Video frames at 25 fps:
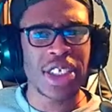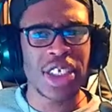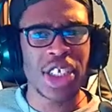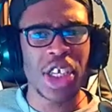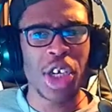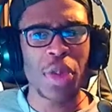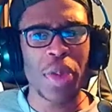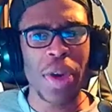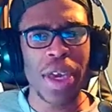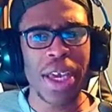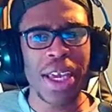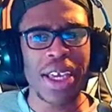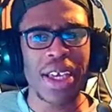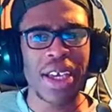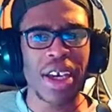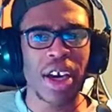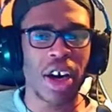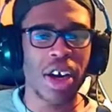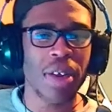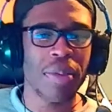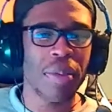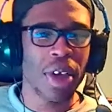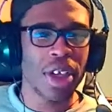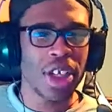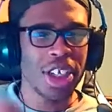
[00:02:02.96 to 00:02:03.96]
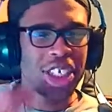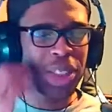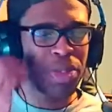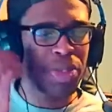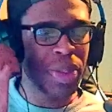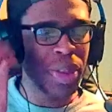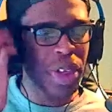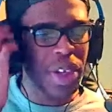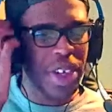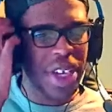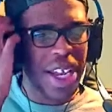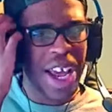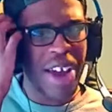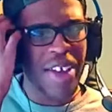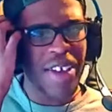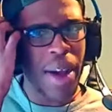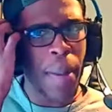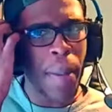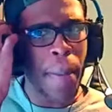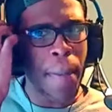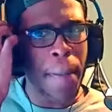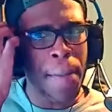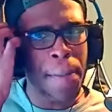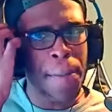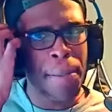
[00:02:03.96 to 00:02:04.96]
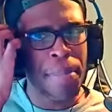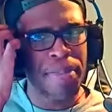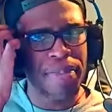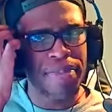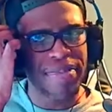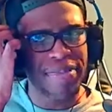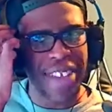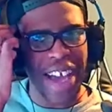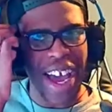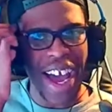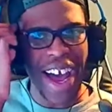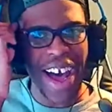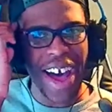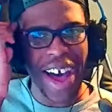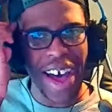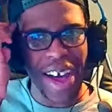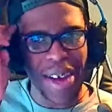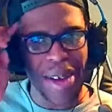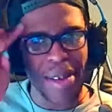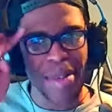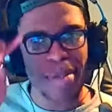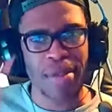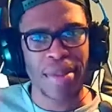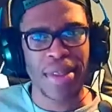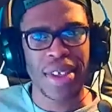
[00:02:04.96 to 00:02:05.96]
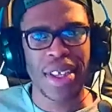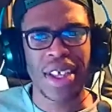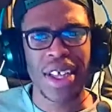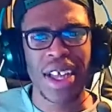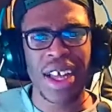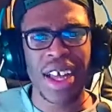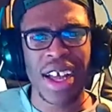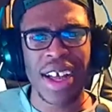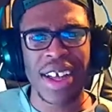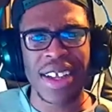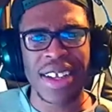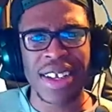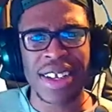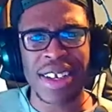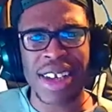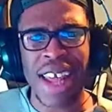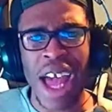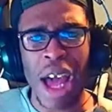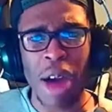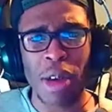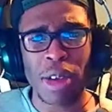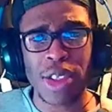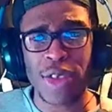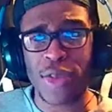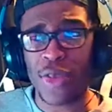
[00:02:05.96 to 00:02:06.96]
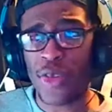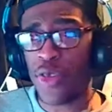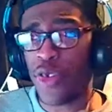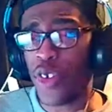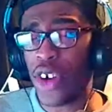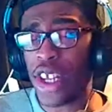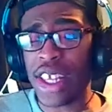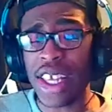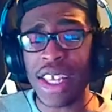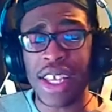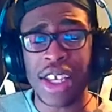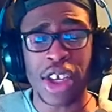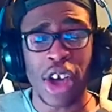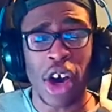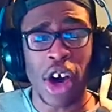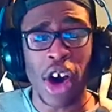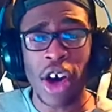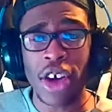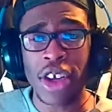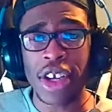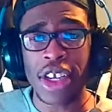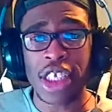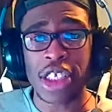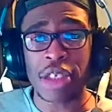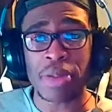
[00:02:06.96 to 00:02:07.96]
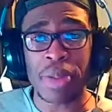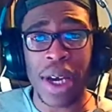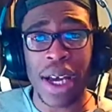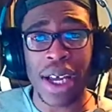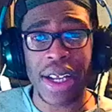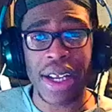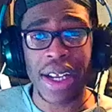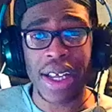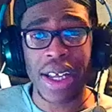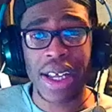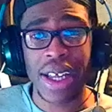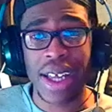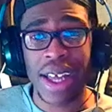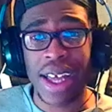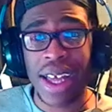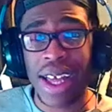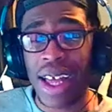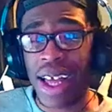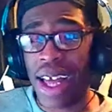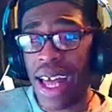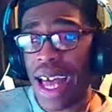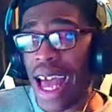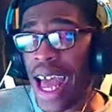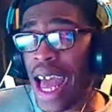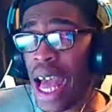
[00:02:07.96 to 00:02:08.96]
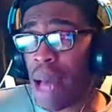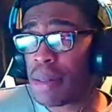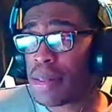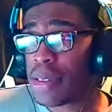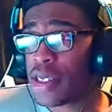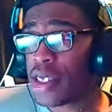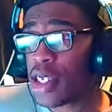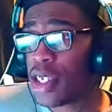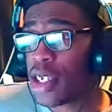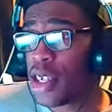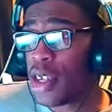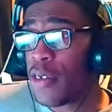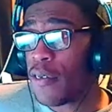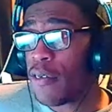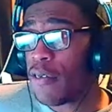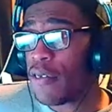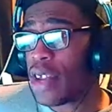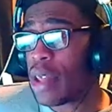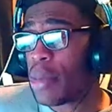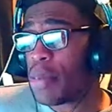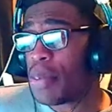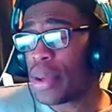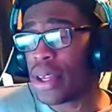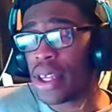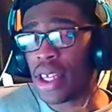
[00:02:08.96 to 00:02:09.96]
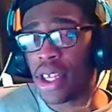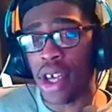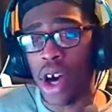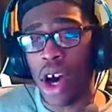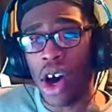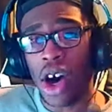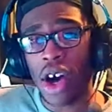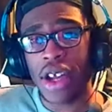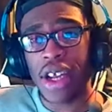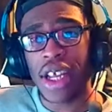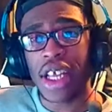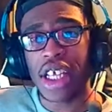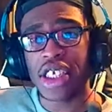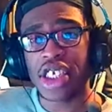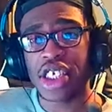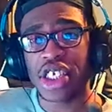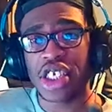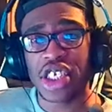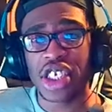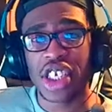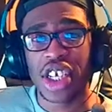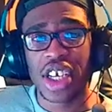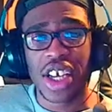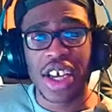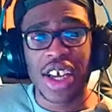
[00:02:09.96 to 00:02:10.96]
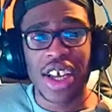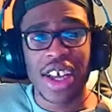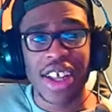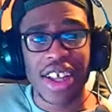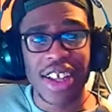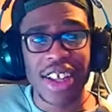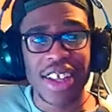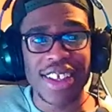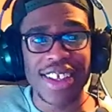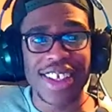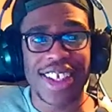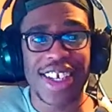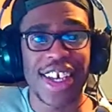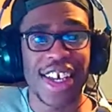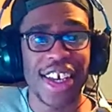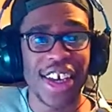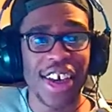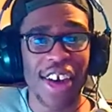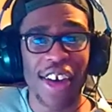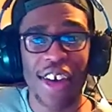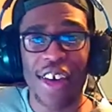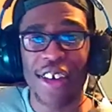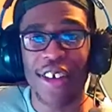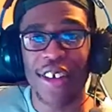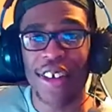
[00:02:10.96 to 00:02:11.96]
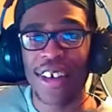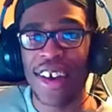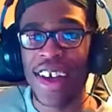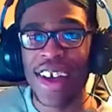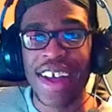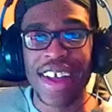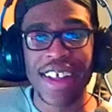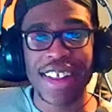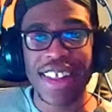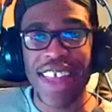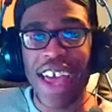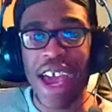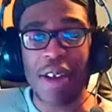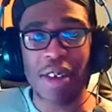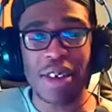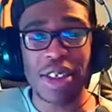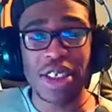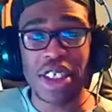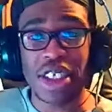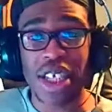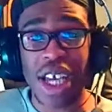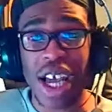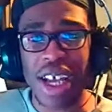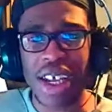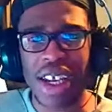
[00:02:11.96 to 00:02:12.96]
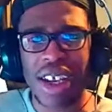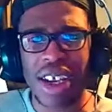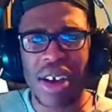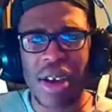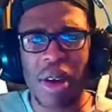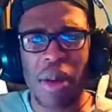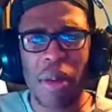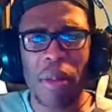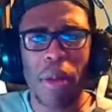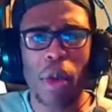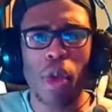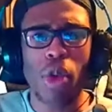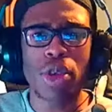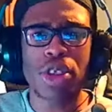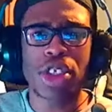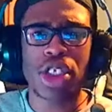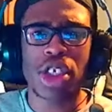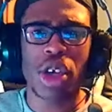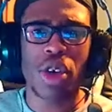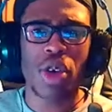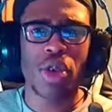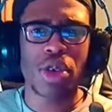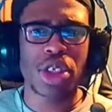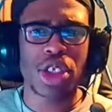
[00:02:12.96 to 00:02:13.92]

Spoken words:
UE on Undisputed Area. Damn, that was freaking carnage, man. Absolute flipping carnage. Yo, that was, and also